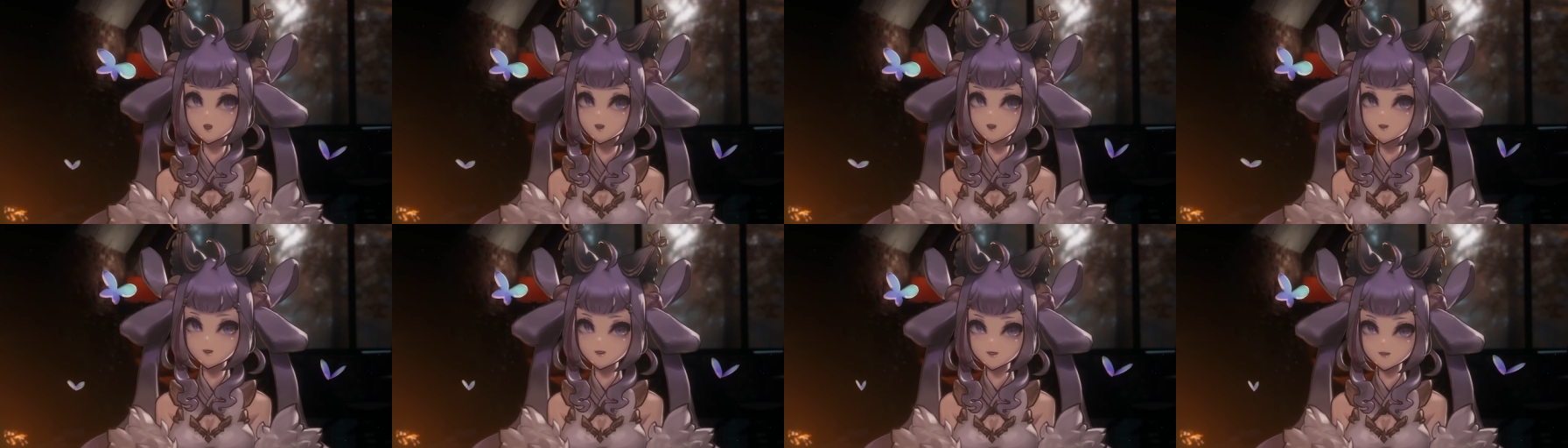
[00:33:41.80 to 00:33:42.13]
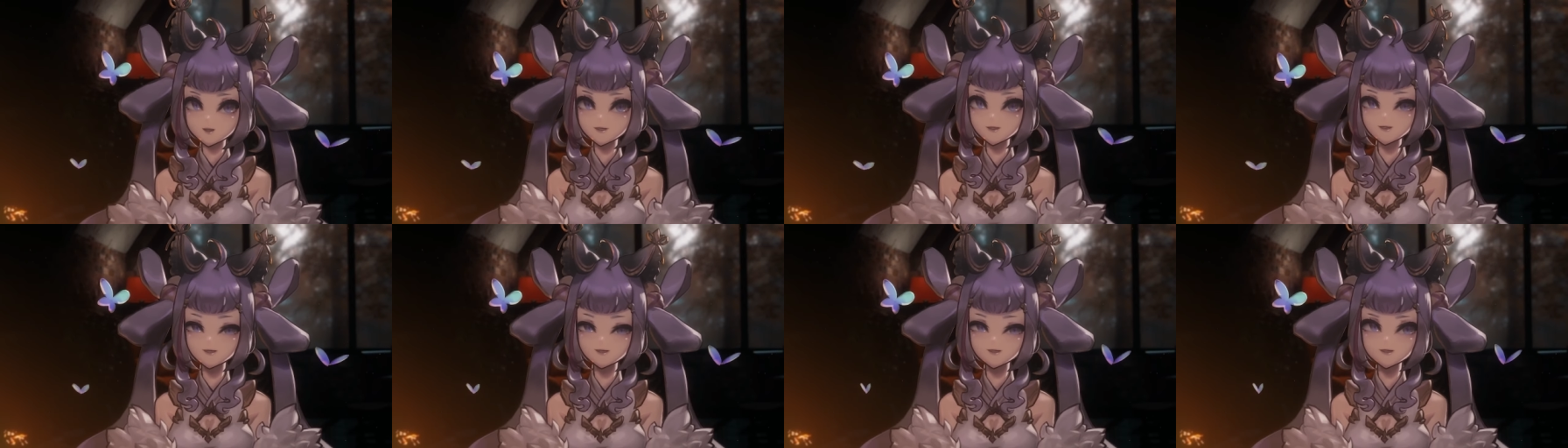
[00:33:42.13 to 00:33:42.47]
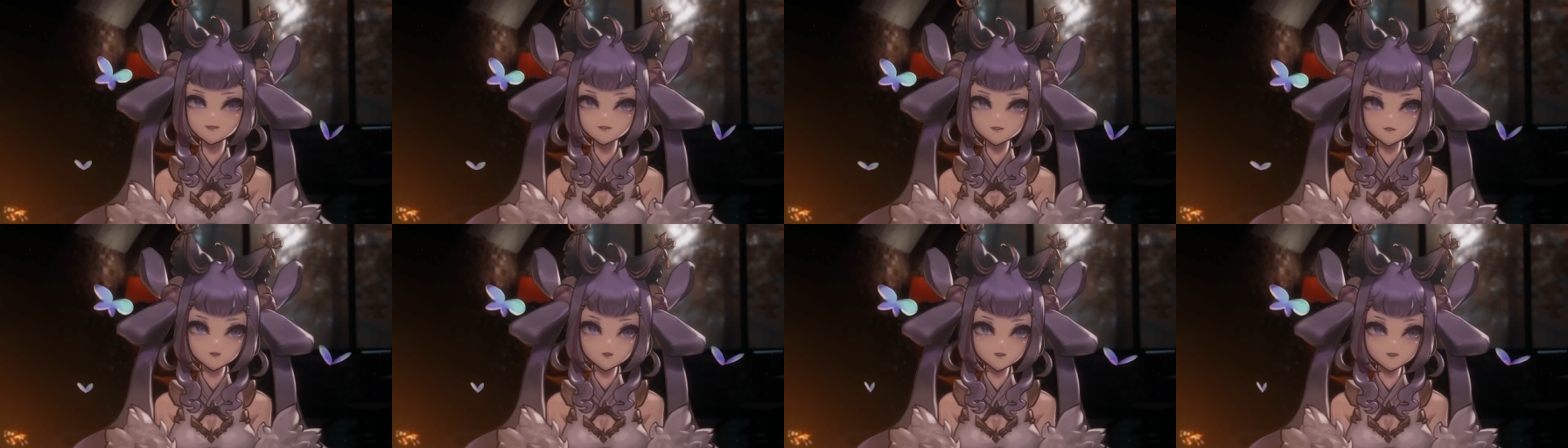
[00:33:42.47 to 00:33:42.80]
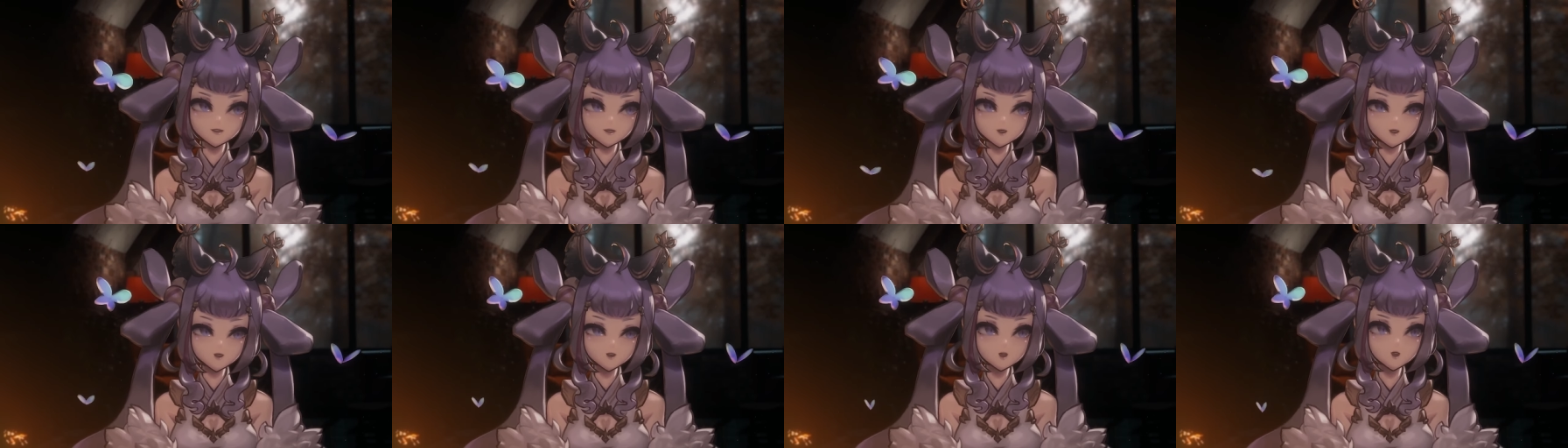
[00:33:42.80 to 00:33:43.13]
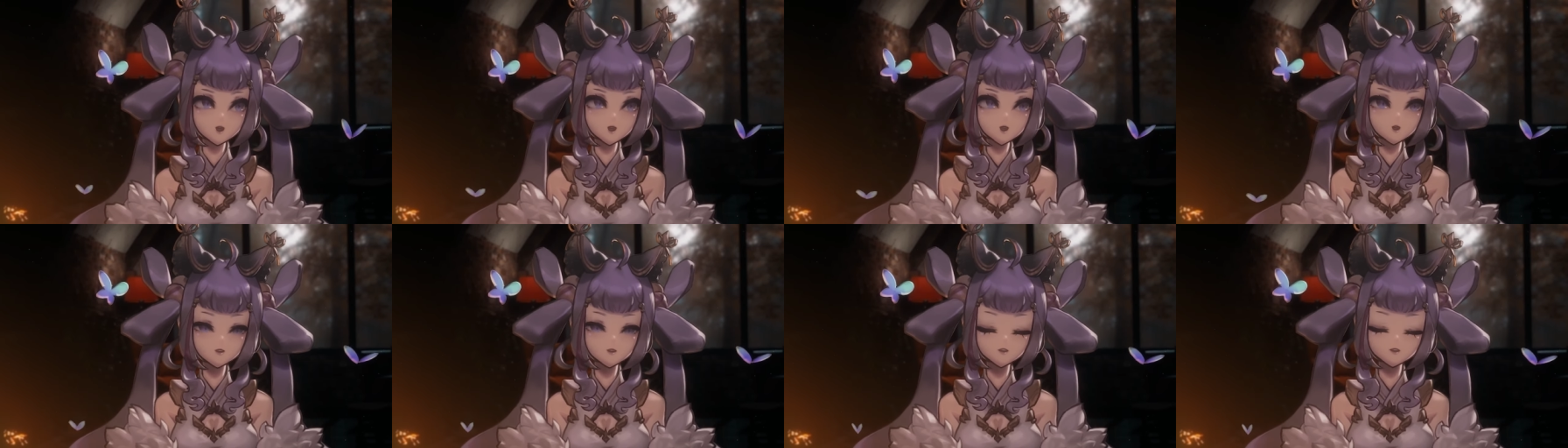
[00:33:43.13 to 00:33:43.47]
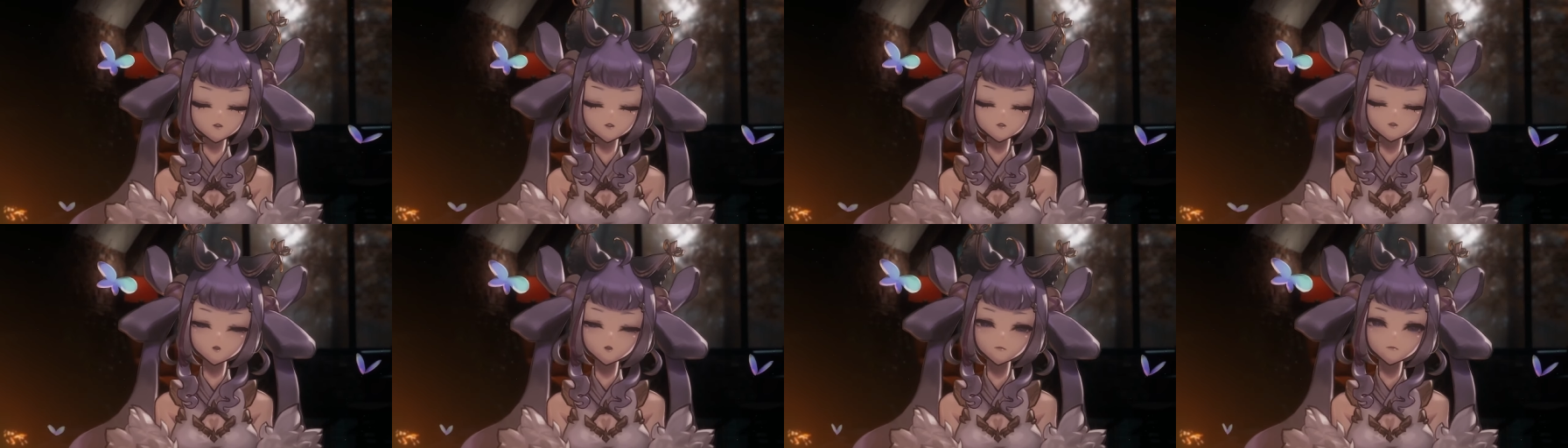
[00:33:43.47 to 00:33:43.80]
it was a lot of
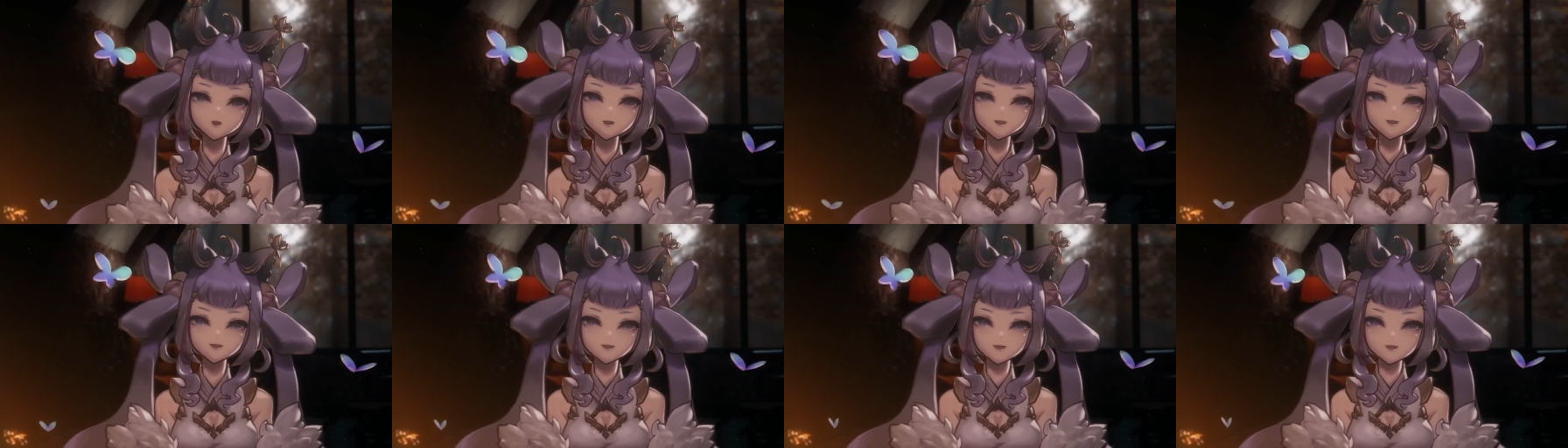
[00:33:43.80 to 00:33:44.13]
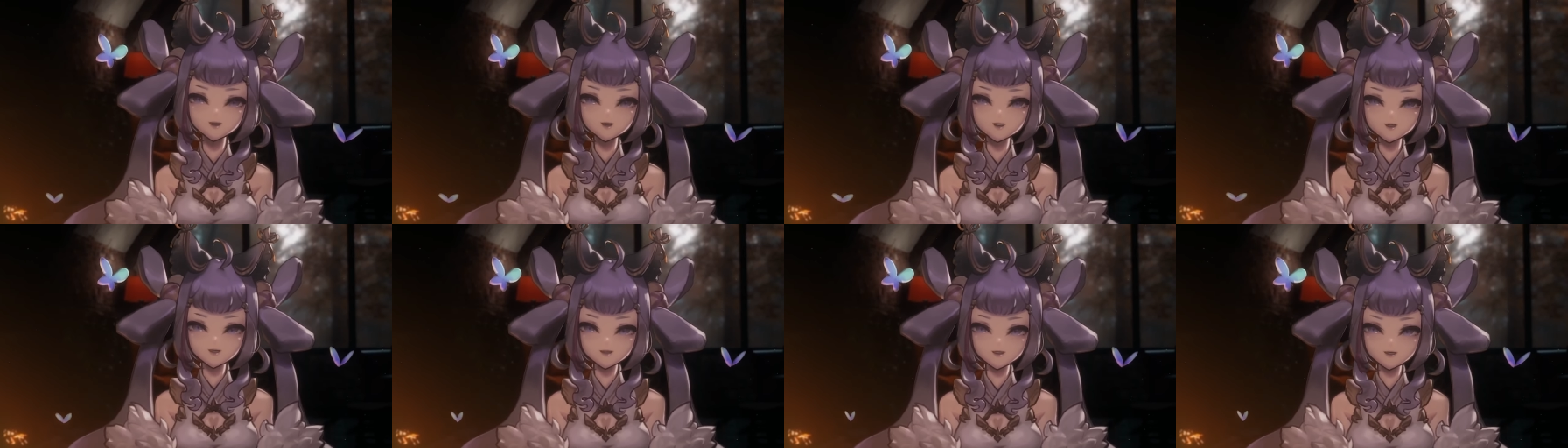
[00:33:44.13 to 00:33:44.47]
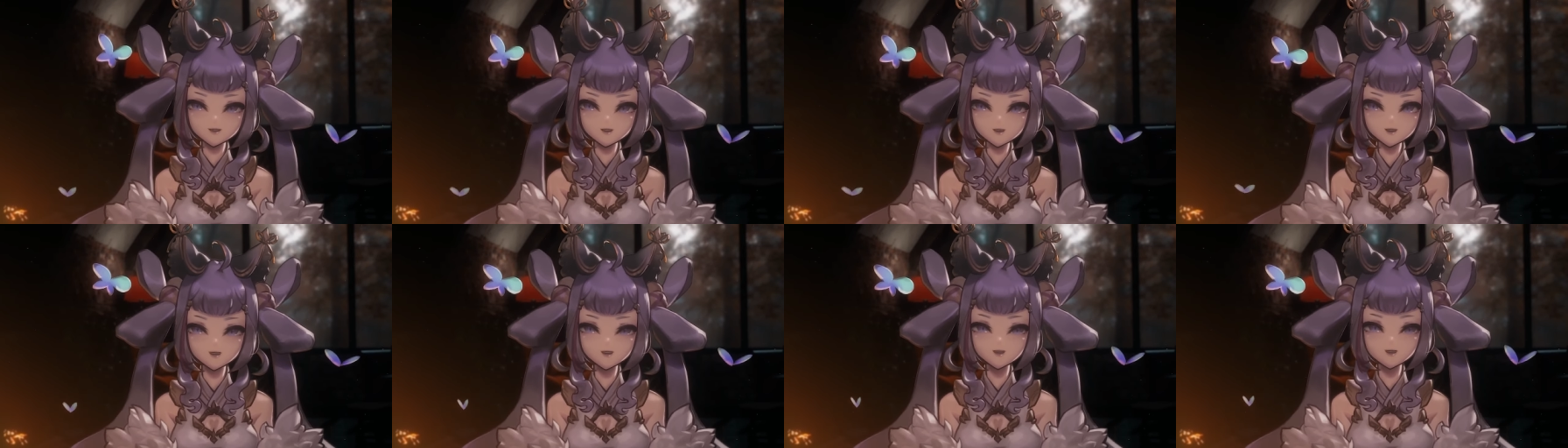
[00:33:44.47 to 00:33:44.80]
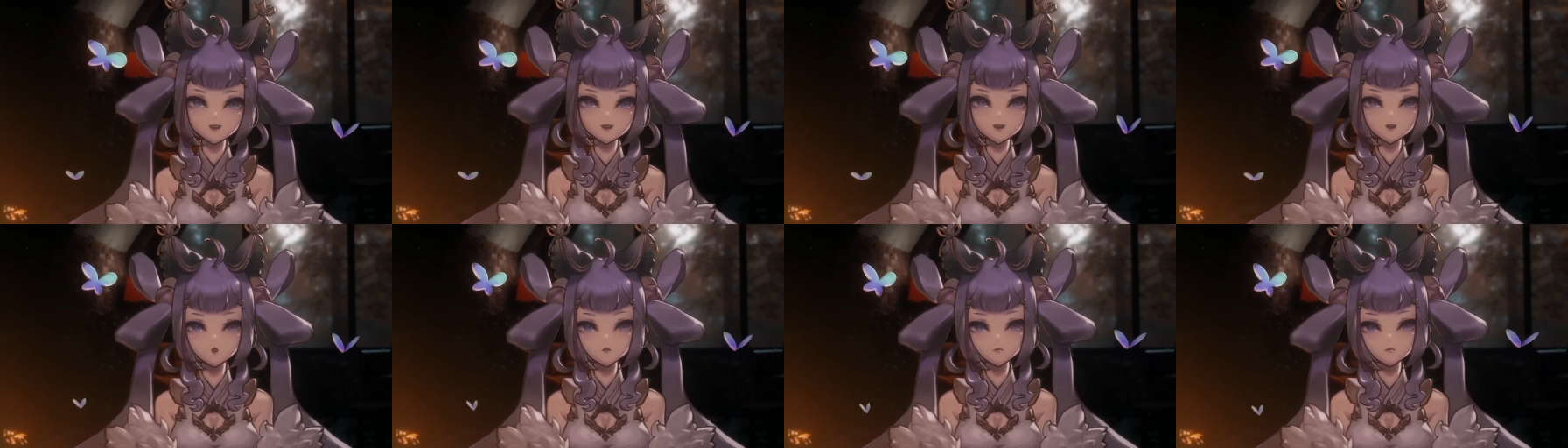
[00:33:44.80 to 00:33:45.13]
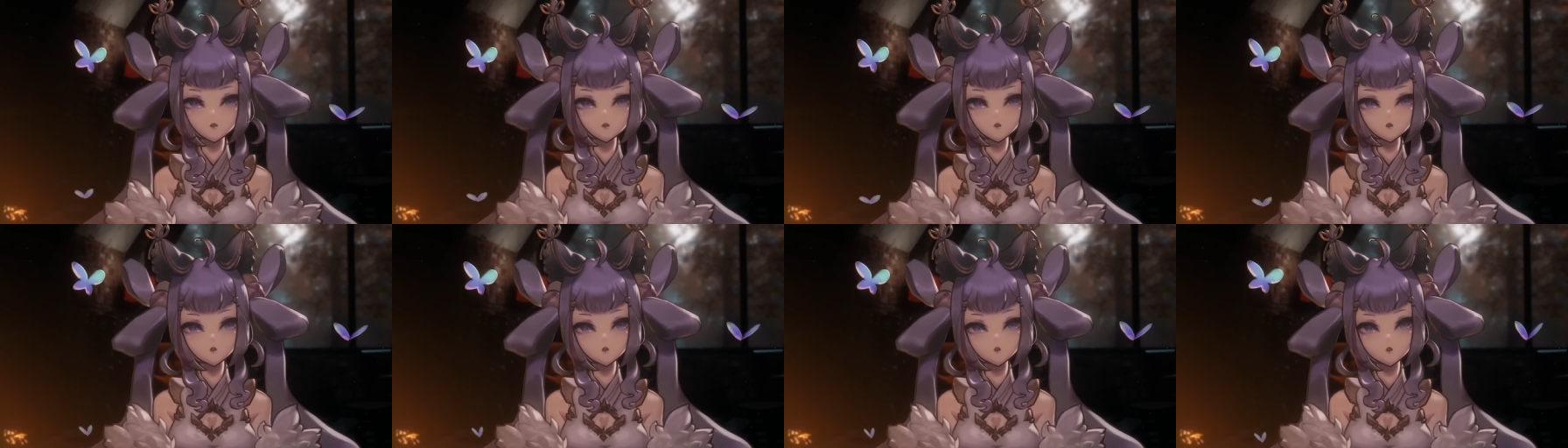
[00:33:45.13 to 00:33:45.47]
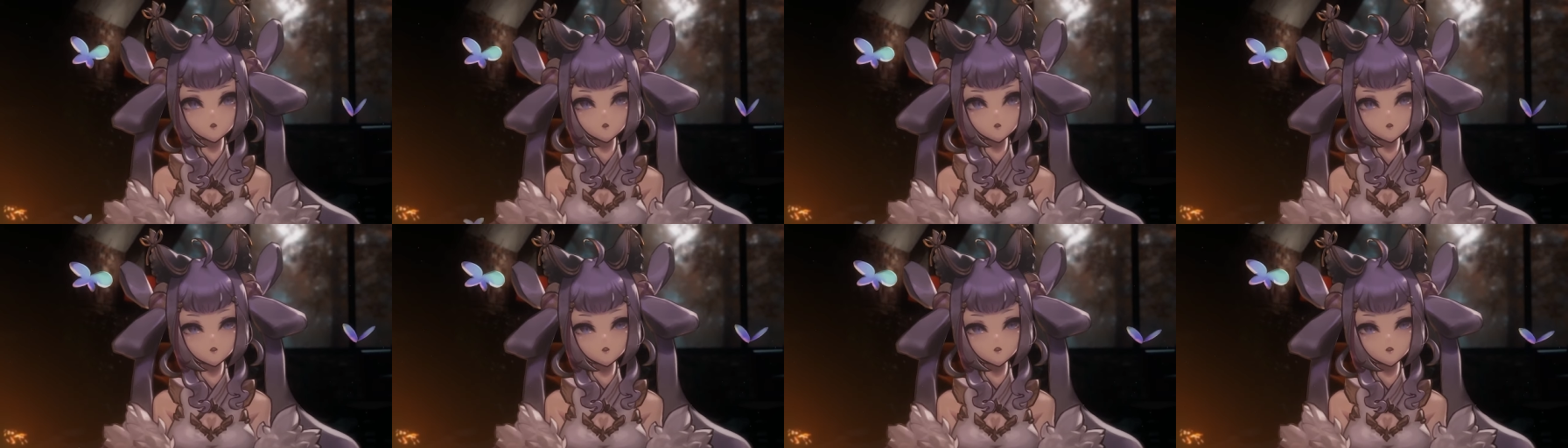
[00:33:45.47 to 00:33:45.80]
information, and I want you to
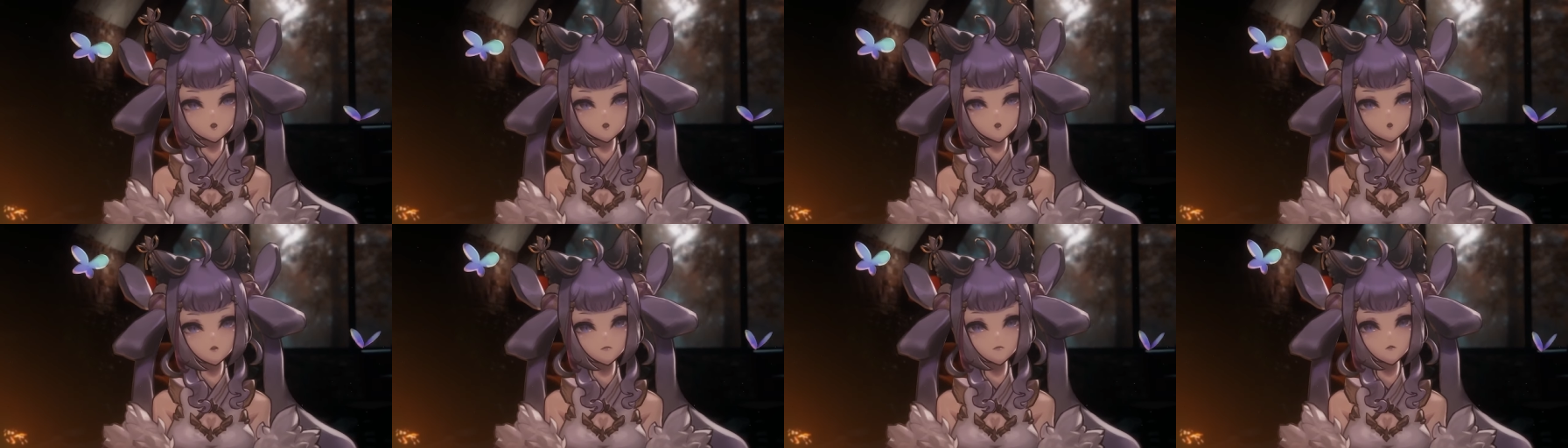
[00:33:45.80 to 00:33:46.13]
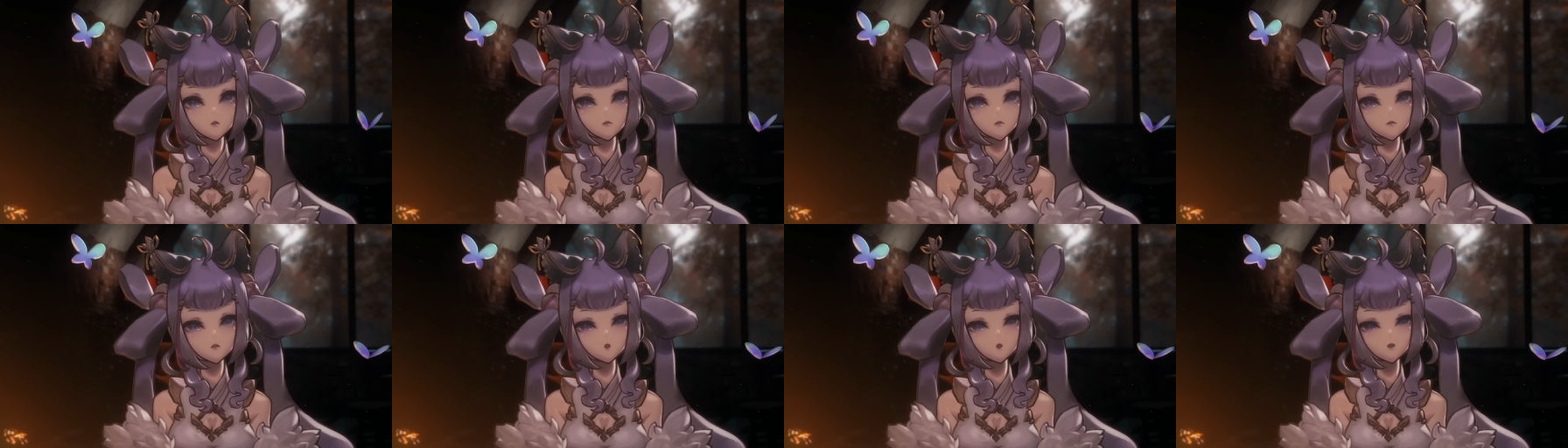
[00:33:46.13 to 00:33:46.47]
take a moment